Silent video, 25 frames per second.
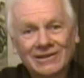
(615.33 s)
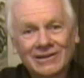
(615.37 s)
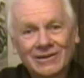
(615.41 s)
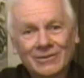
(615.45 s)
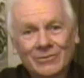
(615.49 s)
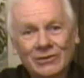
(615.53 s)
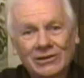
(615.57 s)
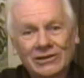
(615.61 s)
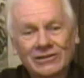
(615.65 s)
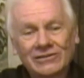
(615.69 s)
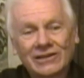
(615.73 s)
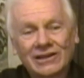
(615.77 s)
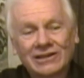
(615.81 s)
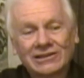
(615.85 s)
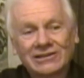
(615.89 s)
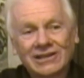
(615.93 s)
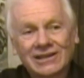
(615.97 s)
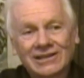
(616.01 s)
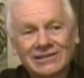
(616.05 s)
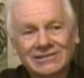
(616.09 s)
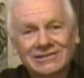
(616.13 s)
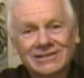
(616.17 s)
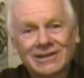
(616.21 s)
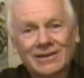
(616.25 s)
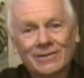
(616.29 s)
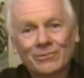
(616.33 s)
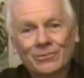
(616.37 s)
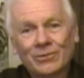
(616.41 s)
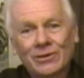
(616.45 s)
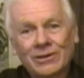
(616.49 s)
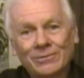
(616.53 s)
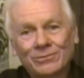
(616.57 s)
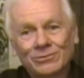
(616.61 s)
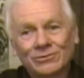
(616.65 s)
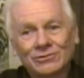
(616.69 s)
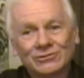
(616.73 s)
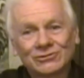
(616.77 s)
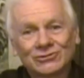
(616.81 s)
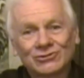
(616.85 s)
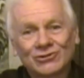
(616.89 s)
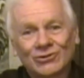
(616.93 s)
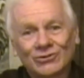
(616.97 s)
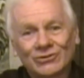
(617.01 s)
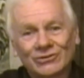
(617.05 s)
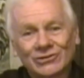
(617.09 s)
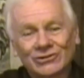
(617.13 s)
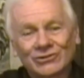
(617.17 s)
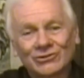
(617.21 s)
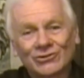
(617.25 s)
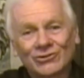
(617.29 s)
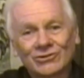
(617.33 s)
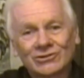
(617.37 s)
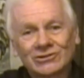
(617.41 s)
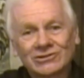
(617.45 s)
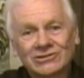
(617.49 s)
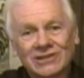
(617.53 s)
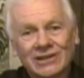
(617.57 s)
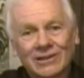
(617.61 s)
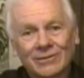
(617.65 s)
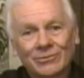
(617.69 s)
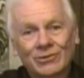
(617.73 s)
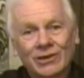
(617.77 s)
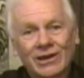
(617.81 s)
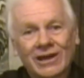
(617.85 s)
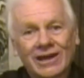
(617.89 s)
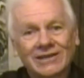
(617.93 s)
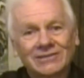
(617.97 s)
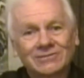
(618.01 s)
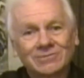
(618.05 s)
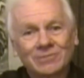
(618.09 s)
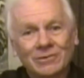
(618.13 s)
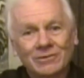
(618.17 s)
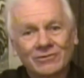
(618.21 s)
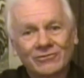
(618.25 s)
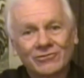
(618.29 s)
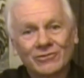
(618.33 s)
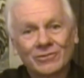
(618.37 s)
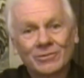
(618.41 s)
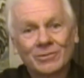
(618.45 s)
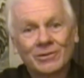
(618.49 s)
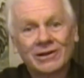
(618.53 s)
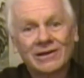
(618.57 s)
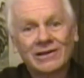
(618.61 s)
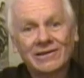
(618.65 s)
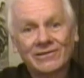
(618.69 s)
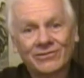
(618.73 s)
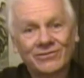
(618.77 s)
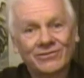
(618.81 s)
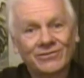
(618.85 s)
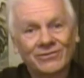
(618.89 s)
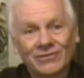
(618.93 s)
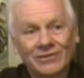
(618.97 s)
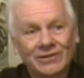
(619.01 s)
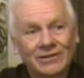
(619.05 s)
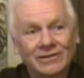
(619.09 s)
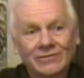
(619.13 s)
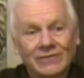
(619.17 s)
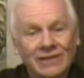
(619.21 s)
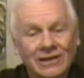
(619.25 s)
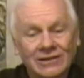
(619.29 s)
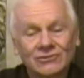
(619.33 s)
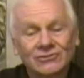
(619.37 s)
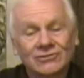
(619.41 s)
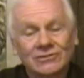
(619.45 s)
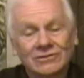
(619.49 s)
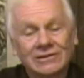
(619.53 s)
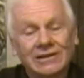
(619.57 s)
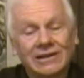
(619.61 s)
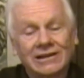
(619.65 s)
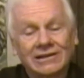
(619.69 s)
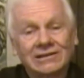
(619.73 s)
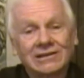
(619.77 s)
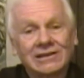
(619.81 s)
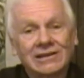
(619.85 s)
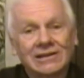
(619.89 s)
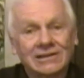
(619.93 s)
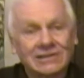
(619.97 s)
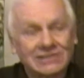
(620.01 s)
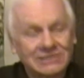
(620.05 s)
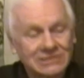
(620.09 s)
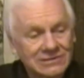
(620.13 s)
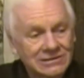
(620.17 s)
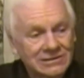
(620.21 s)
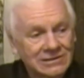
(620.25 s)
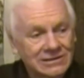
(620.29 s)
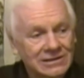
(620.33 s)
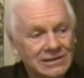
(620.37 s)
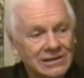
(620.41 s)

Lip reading: I mean, they test up people who show on the doorstep gasping for breath. That's who they test.